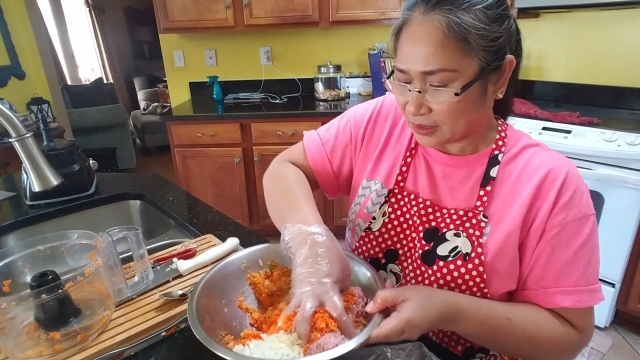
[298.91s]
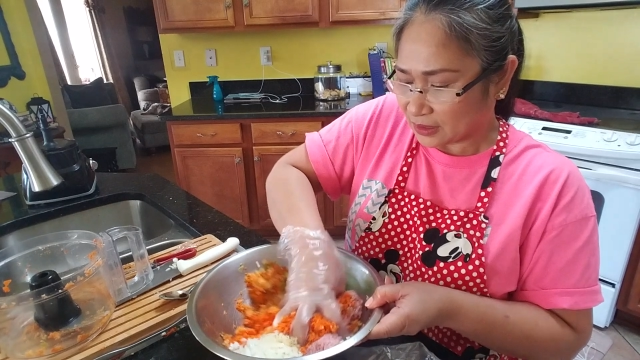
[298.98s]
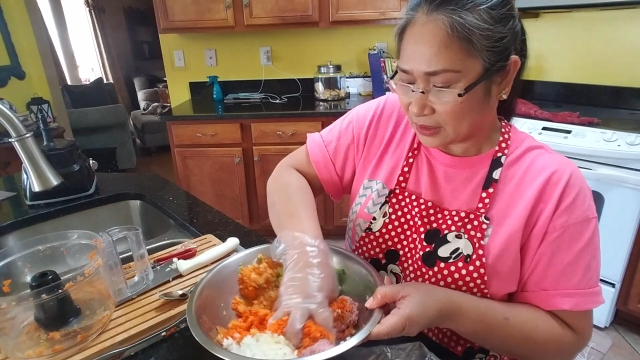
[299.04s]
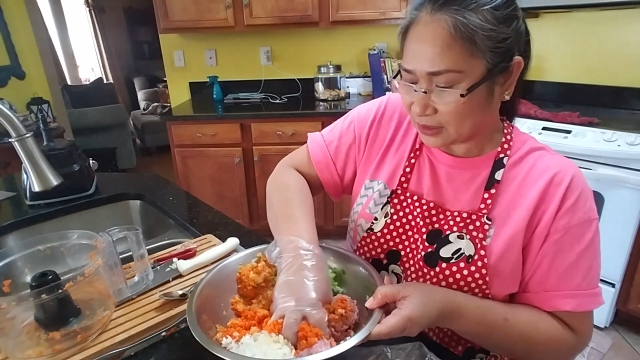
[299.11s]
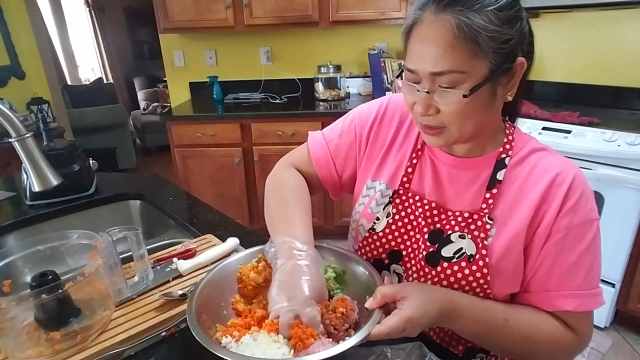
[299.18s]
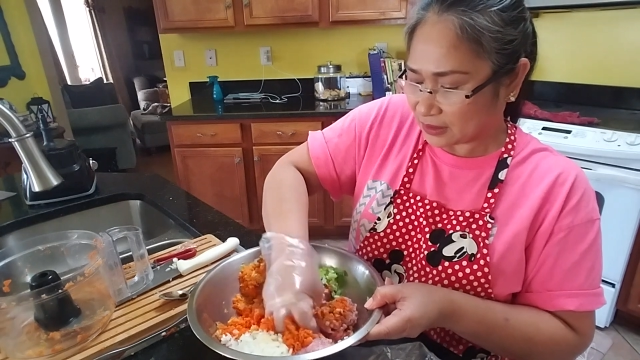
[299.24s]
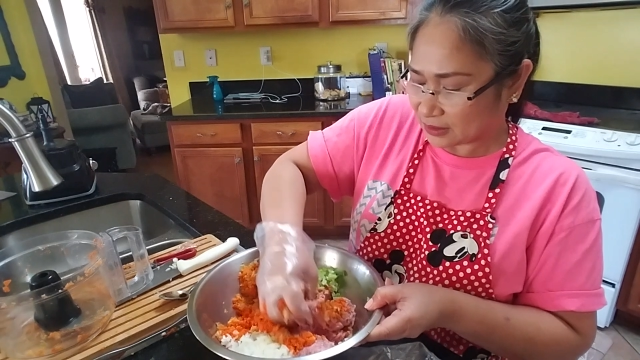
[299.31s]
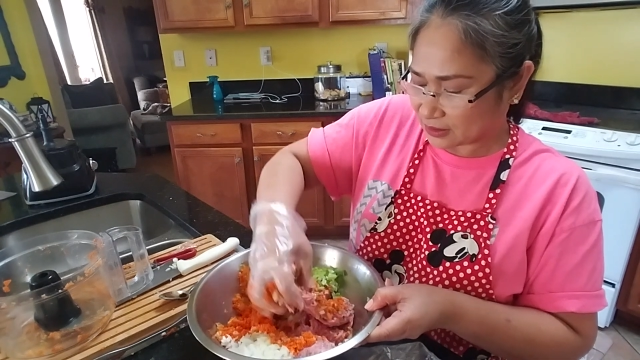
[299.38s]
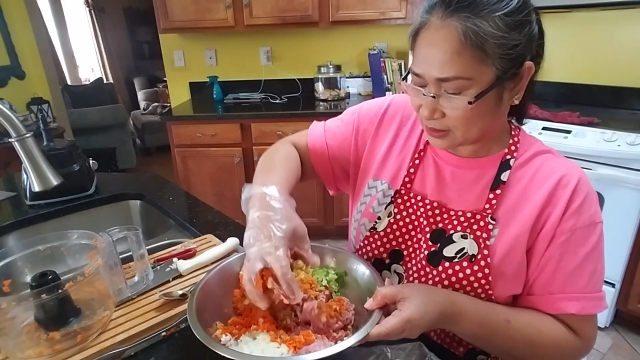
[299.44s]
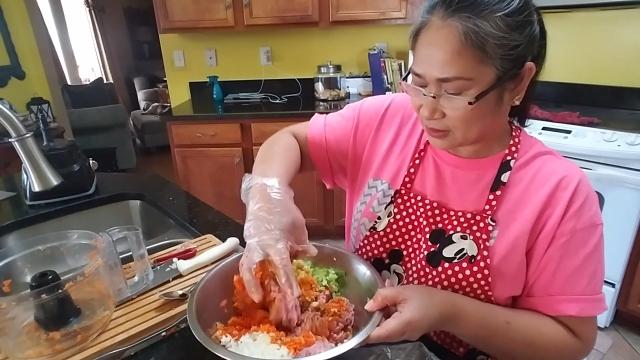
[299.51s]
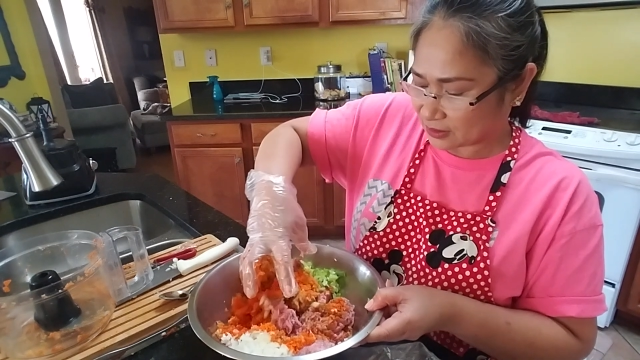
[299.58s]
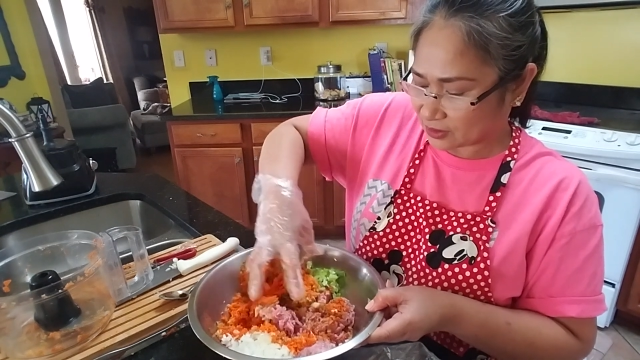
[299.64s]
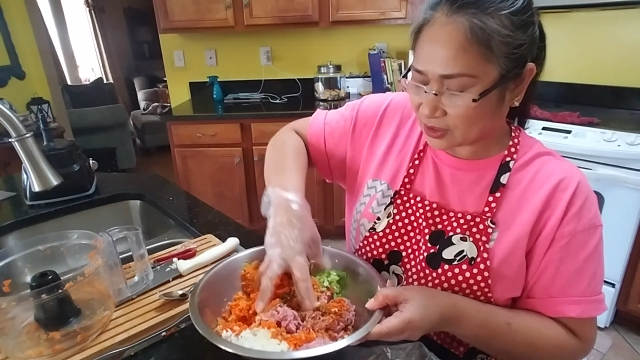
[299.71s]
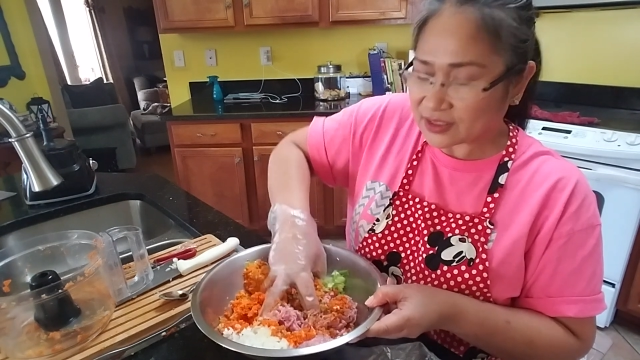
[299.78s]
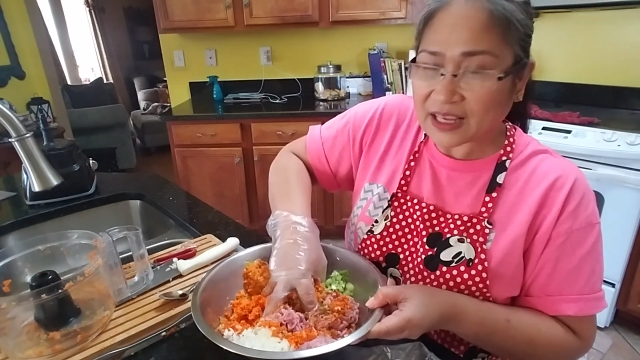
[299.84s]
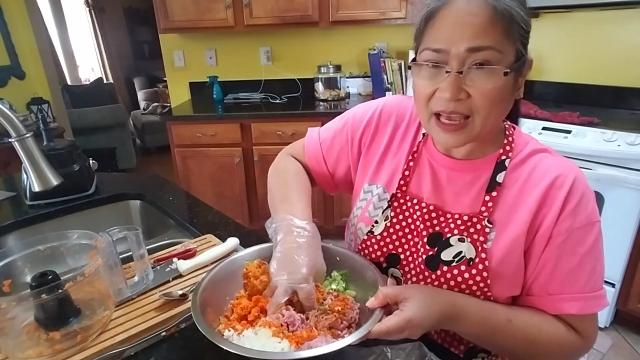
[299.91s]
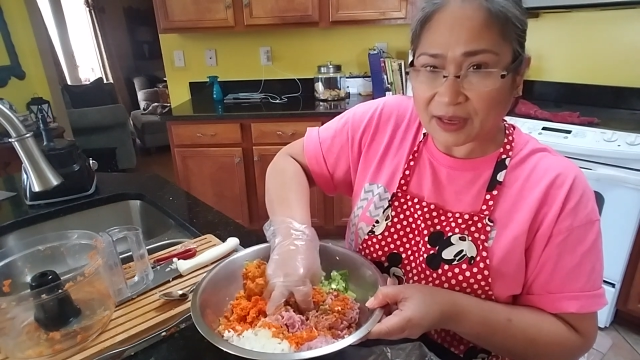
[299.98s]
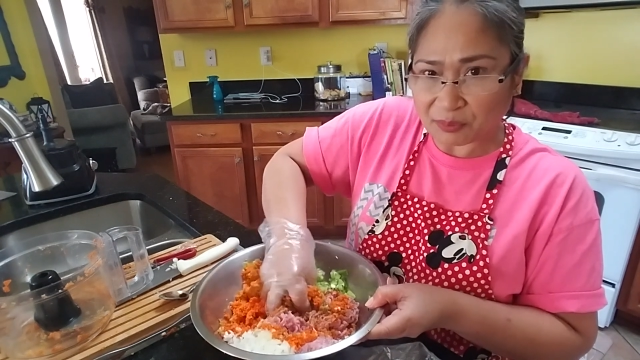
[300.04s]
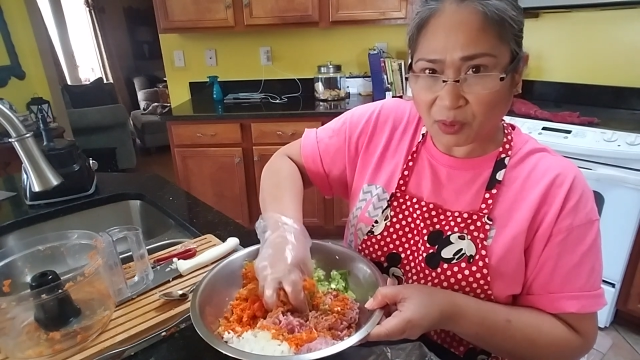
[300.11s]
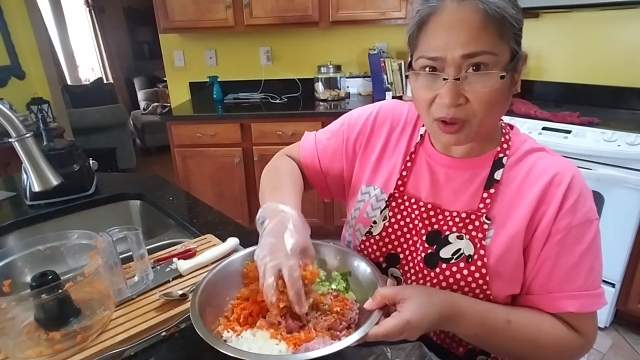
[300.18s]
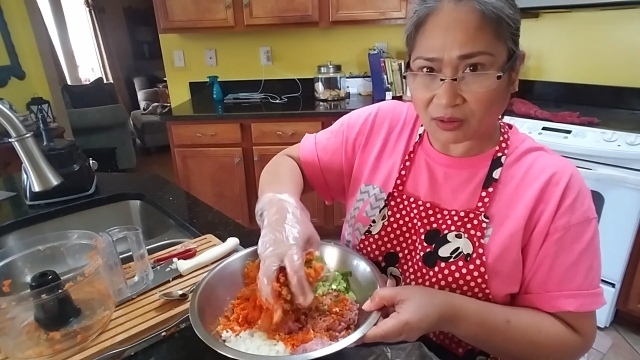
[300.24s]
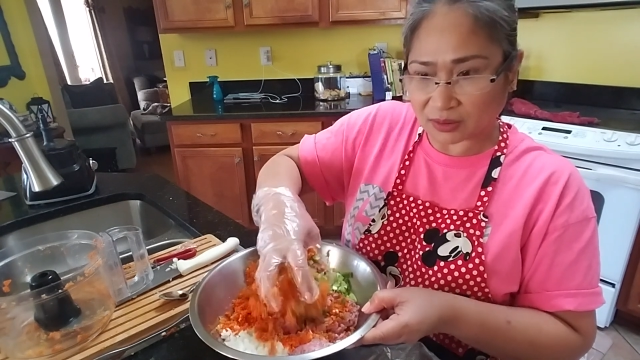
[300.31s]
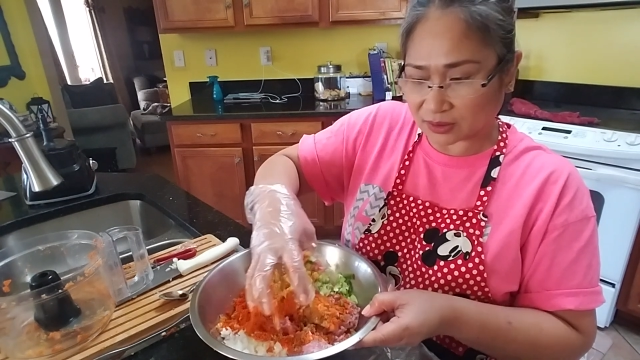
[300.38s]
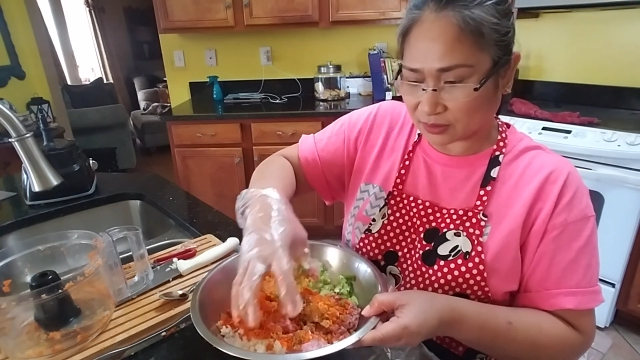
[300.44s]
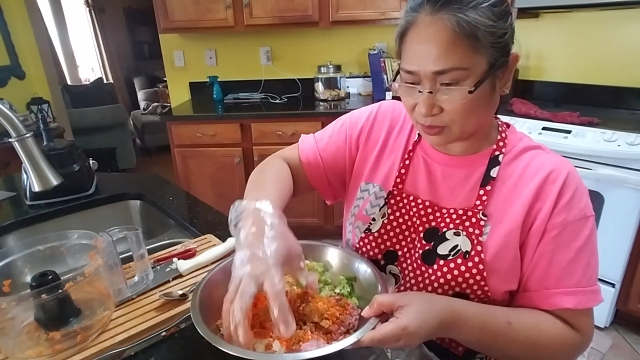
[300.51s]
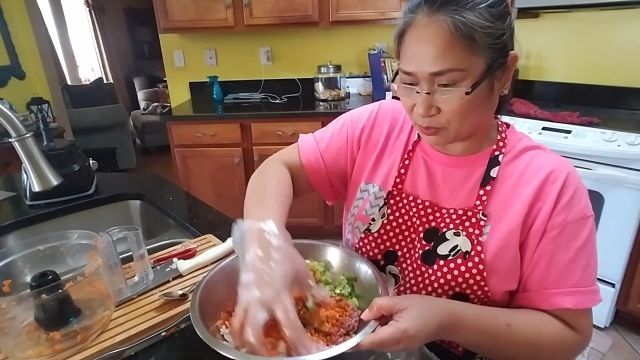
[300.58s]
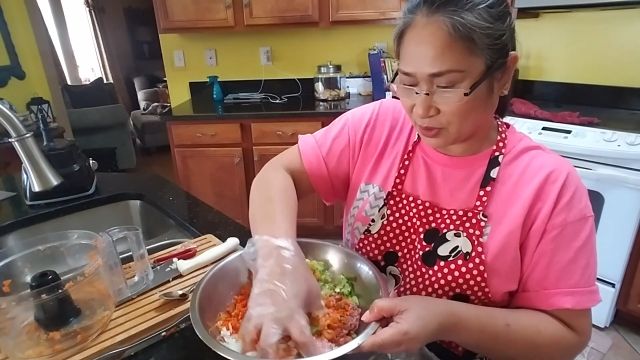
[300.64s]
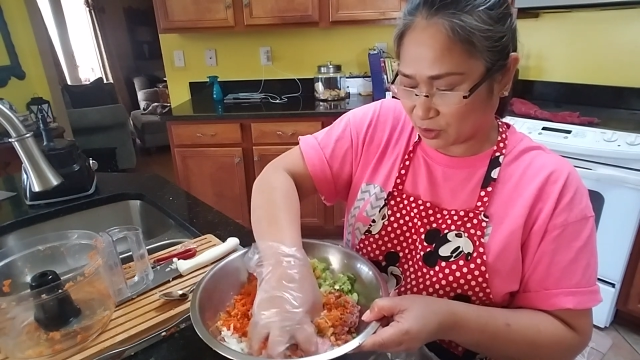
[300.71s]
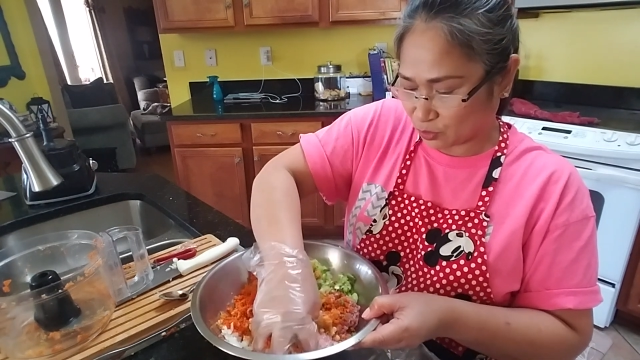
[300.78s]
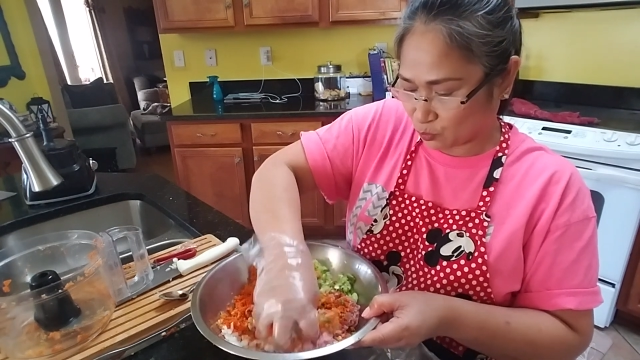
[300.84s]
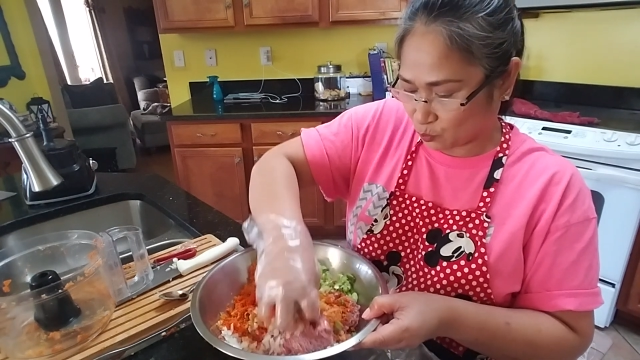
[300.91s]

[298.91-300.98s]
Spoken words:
It's just eyeball it the way you